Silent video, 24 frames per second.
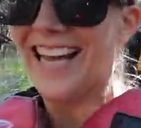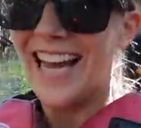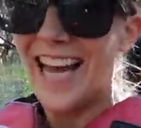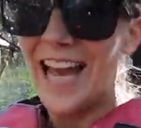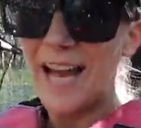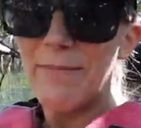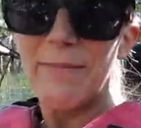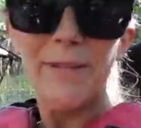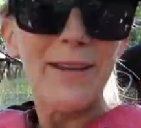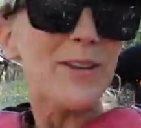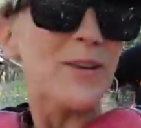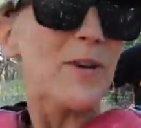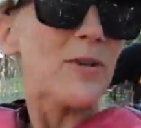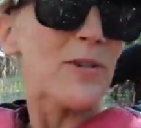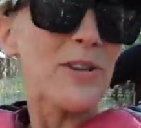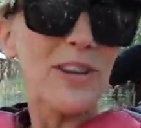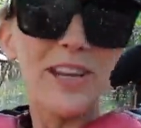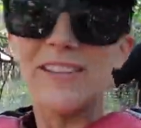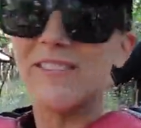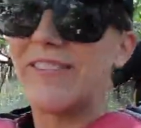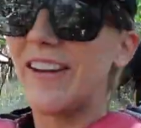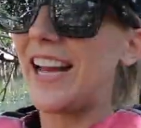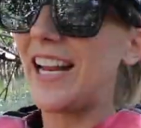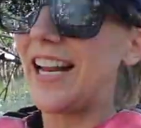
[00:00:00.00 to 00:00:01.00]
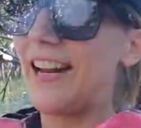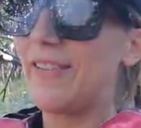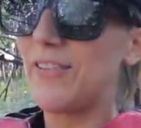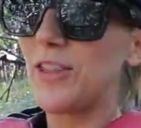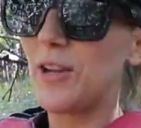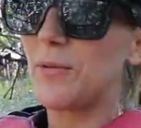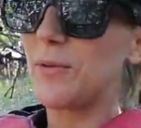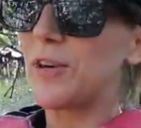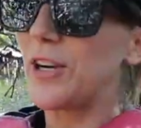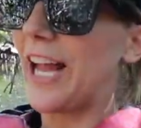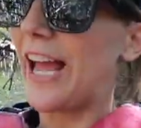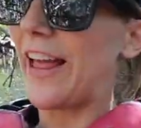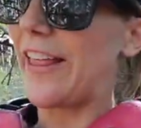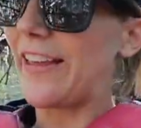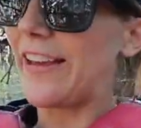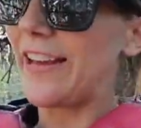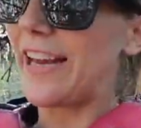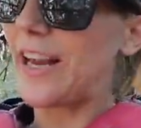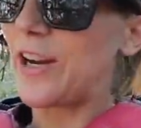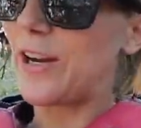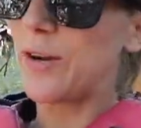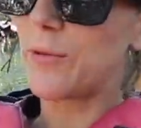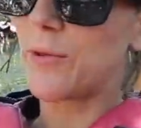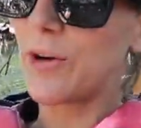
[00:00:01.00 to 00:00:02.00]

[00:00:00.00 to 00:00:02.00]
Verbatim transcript: I'd be totally fine if there weren't alligator